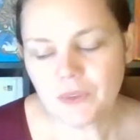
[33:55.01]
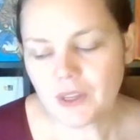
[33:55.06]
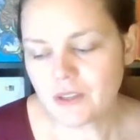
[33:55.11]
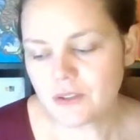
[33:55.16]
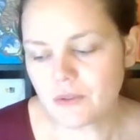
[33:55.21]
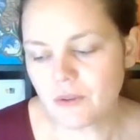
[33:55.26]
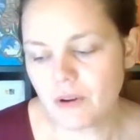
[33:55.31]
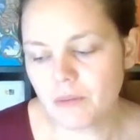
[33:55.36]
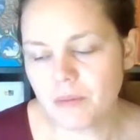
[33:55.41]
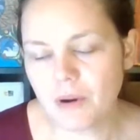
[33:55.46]

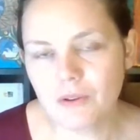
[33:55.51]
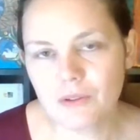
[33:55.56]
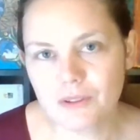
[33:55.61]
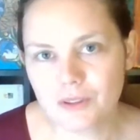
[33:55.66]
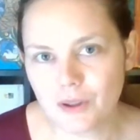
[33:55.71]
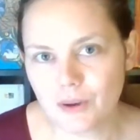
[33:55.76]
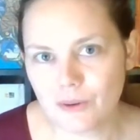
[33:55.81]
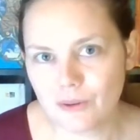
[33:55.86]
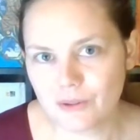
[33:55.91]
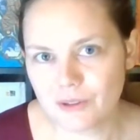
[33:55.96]
So I'll post
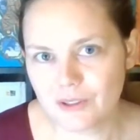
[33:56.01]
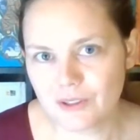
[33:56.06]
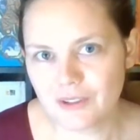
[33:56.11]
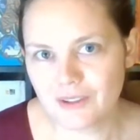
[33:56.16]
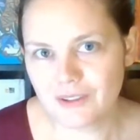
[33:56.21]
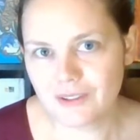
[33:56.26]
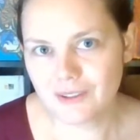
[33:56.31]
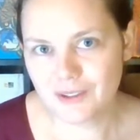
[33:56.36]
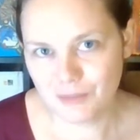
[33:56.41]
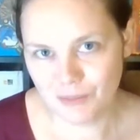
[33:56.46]
those
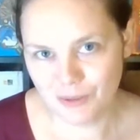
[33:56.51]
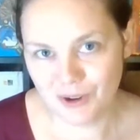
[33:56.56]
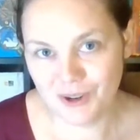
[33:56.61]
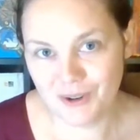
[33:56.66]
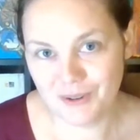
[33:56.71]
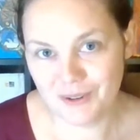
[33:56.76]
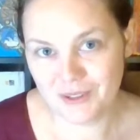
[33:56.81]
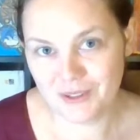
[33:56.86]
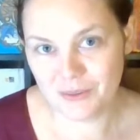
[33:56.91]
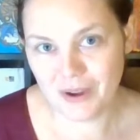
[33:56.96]

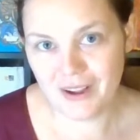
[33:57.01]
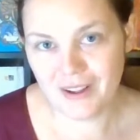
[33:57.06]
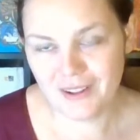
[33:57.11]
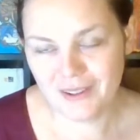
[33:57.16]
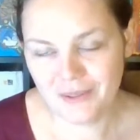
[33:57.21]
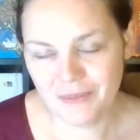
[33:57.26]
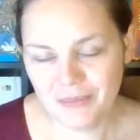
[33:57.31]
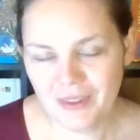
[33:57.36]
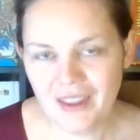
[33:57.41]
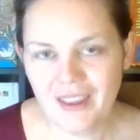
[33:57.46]
tomorrow as well.